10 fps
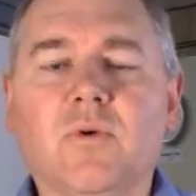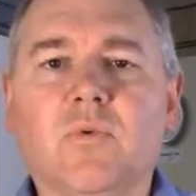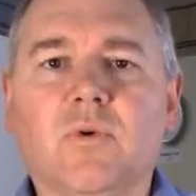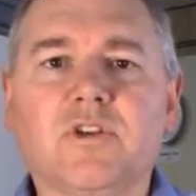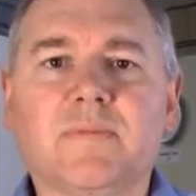
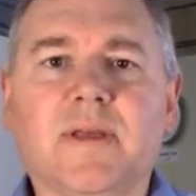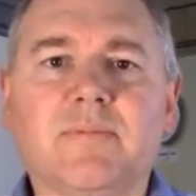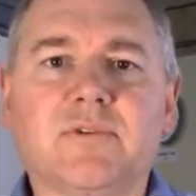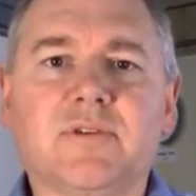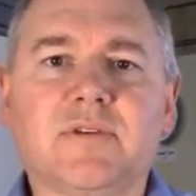want to be
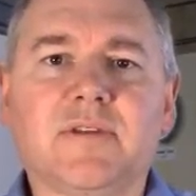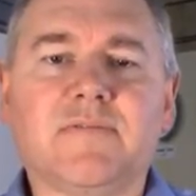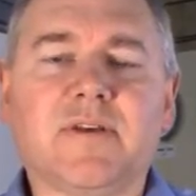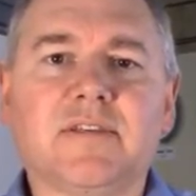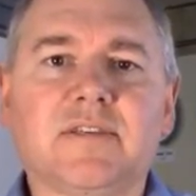able to
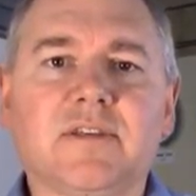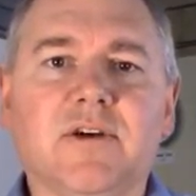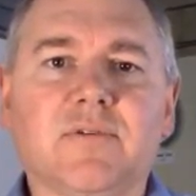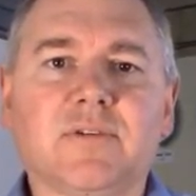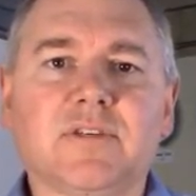invest in
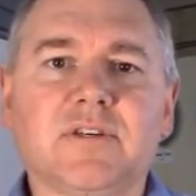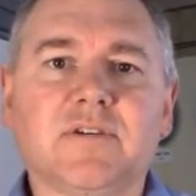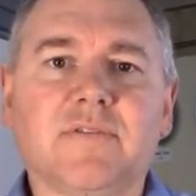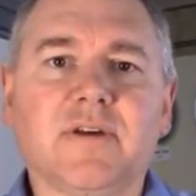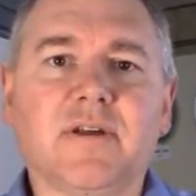gold and
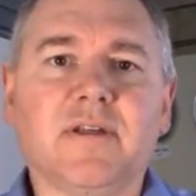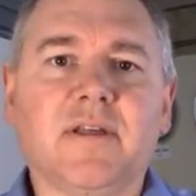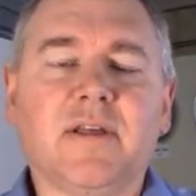silver